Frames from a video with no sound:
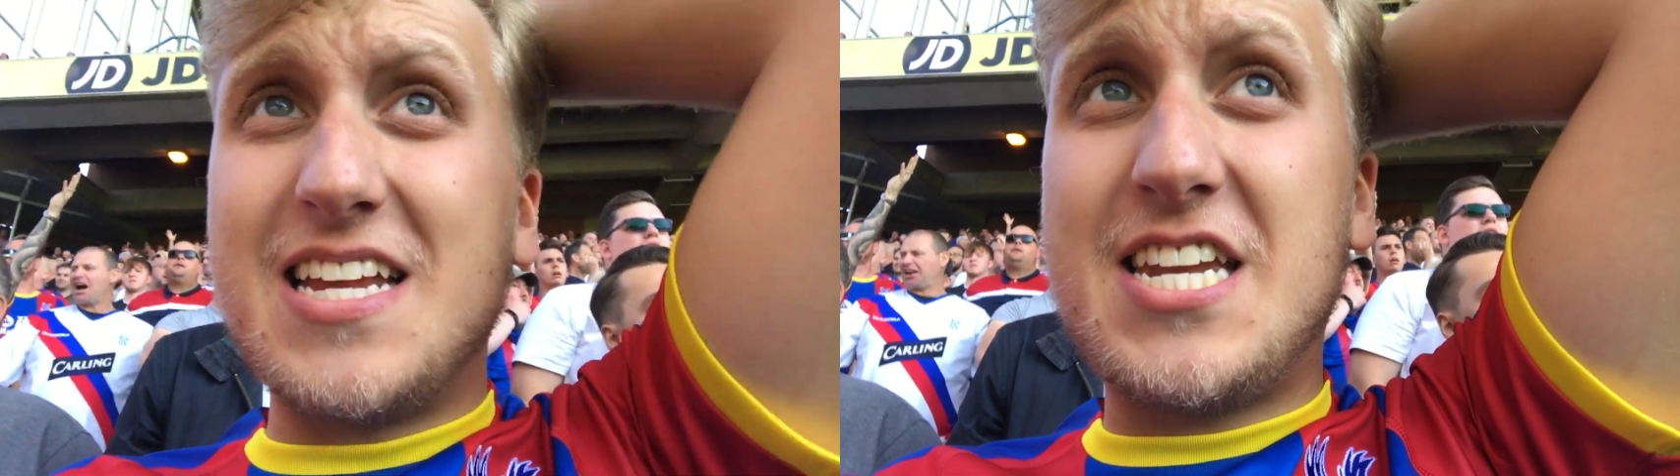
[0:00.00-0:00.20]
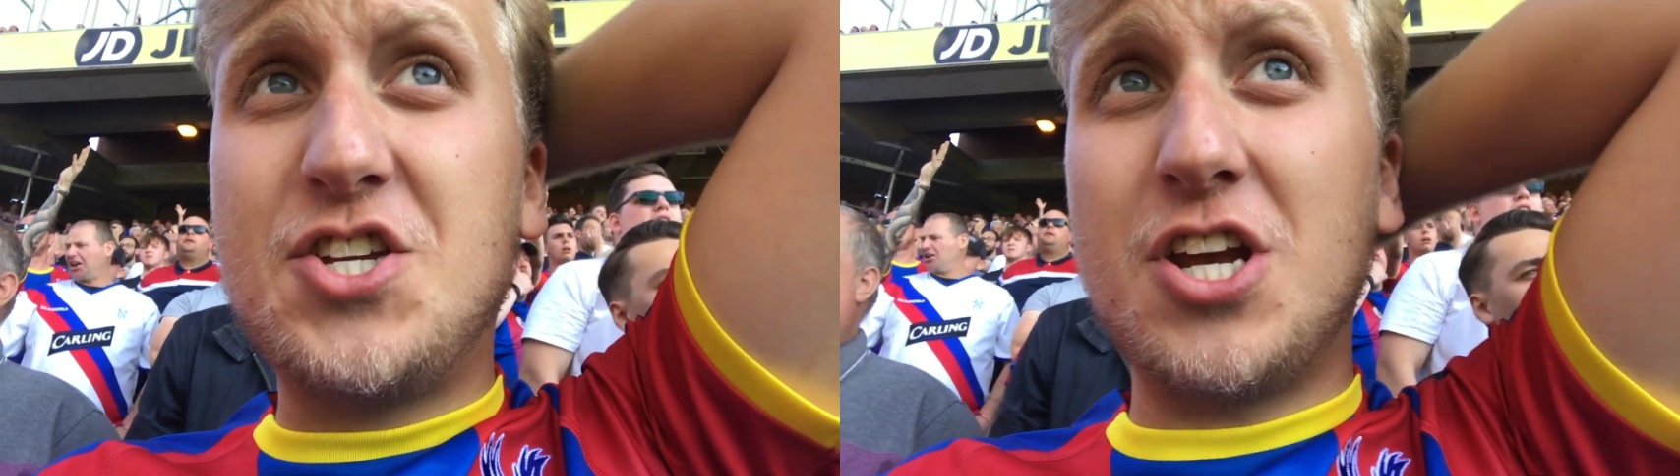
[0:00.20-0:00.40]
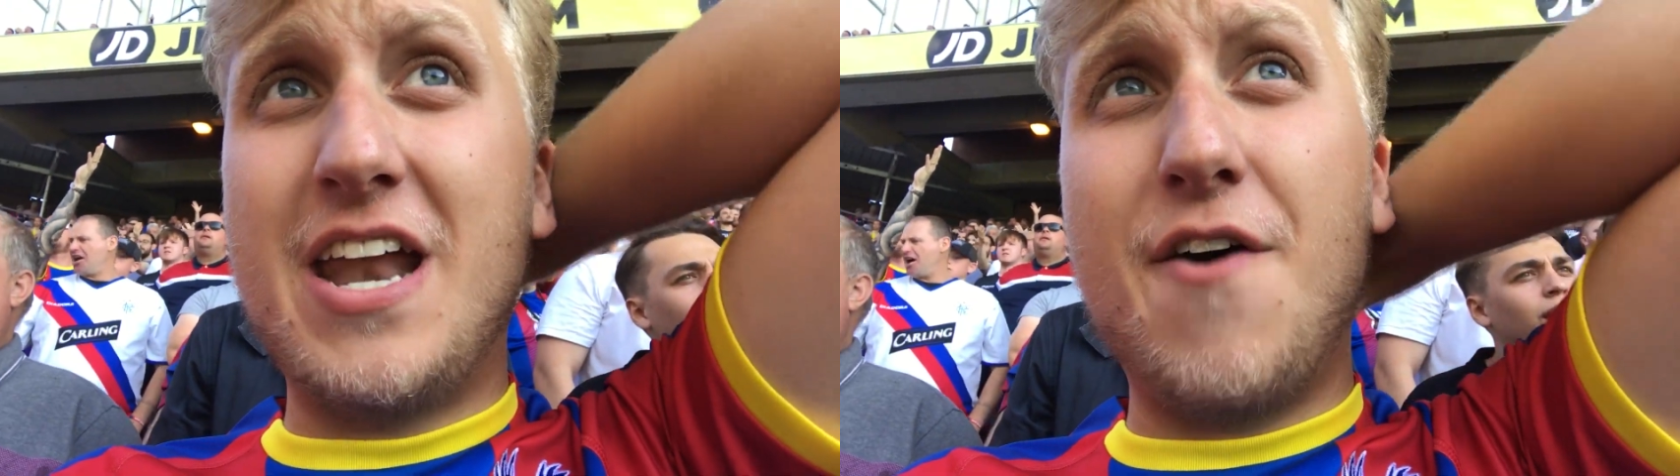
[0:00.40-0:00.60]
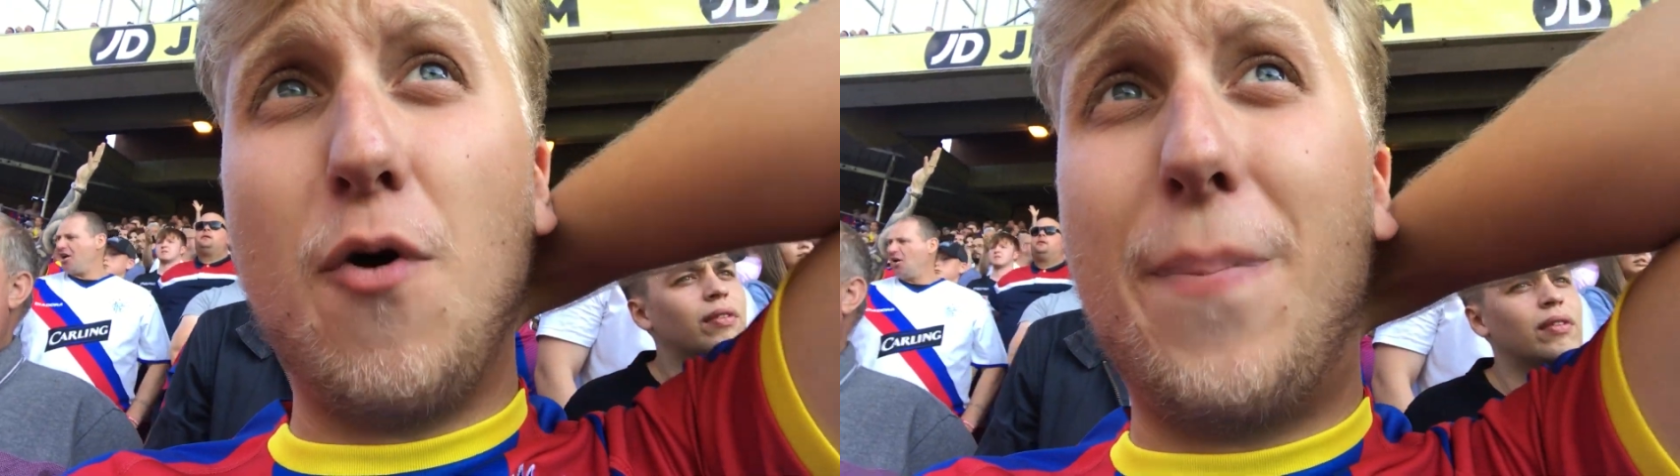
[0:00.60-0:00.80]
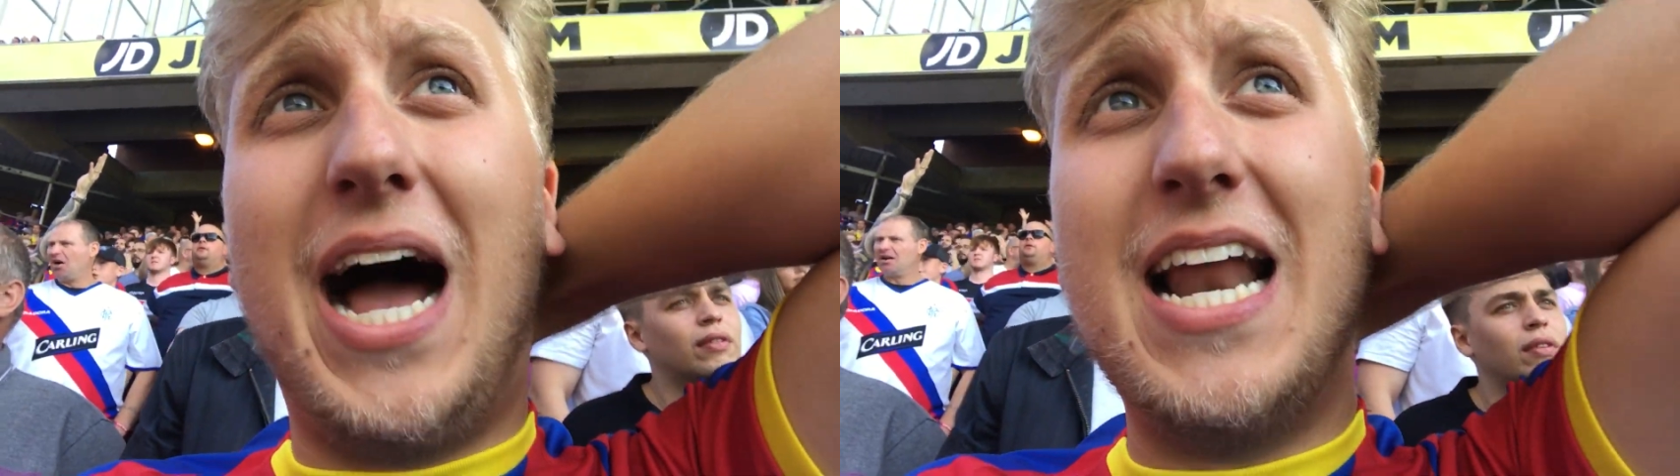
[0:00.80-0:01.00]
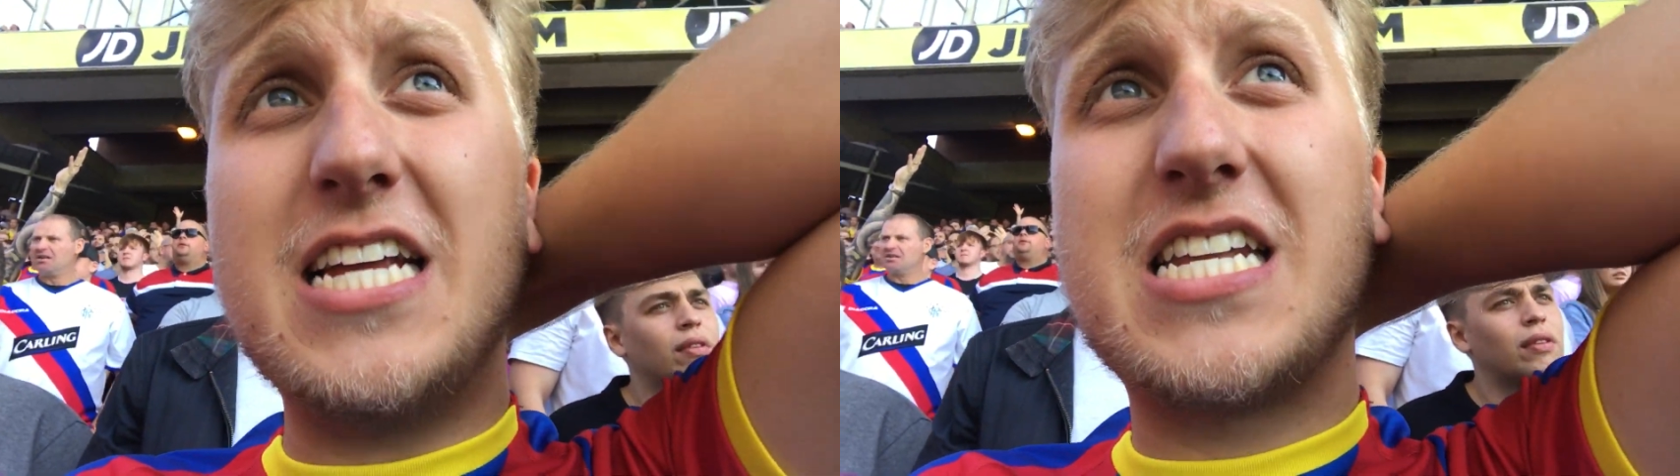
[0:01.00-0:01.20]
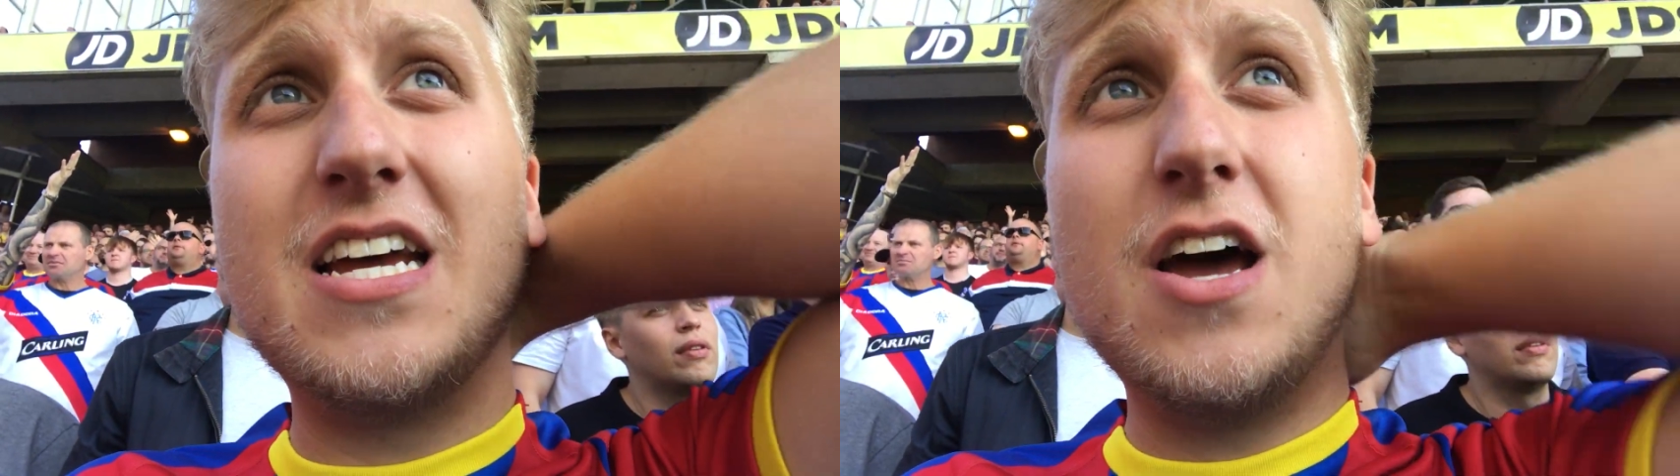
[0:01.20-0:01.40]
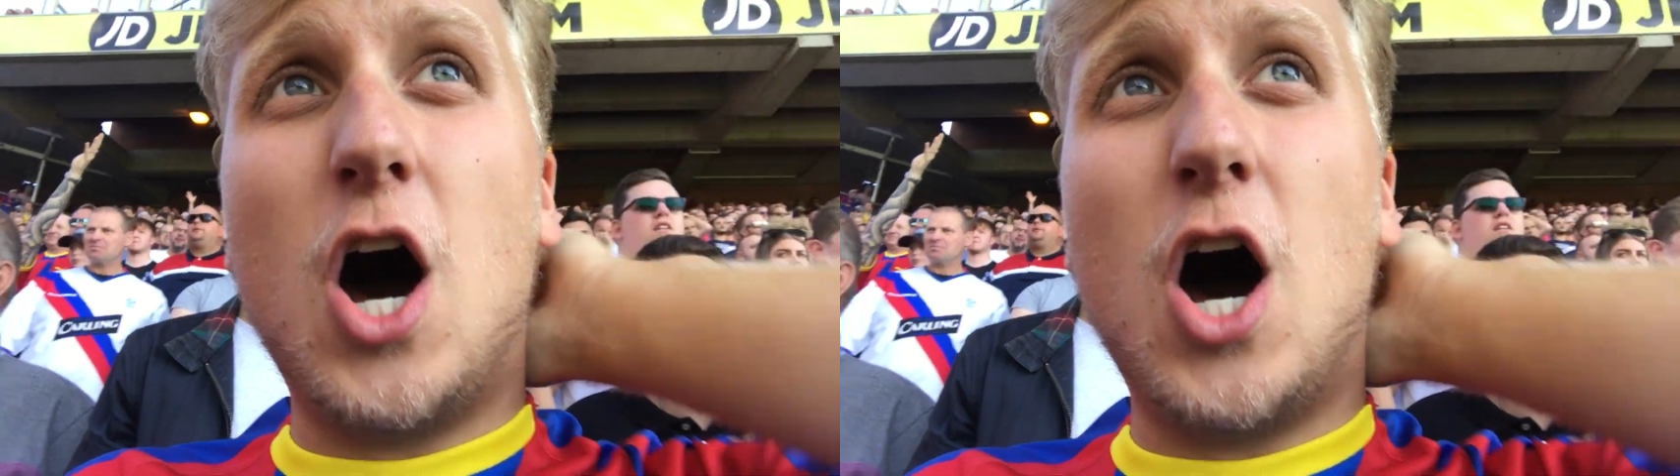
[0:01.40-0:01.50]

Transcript: decision there for Palace.